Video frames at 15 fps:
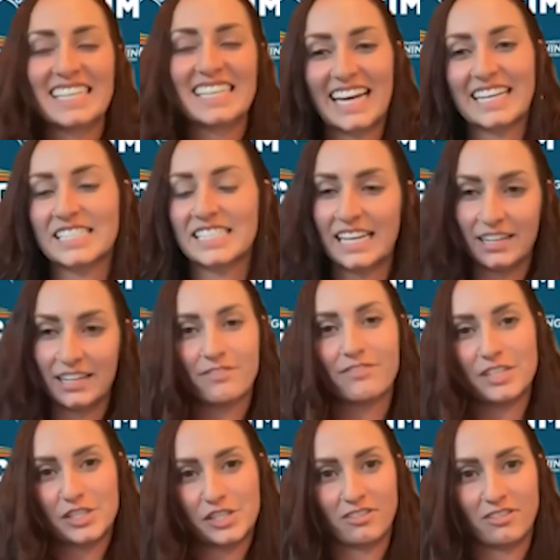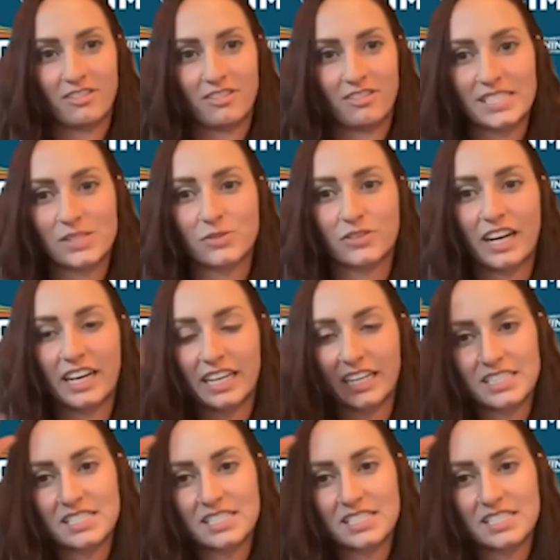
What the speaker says: It's individualized, right?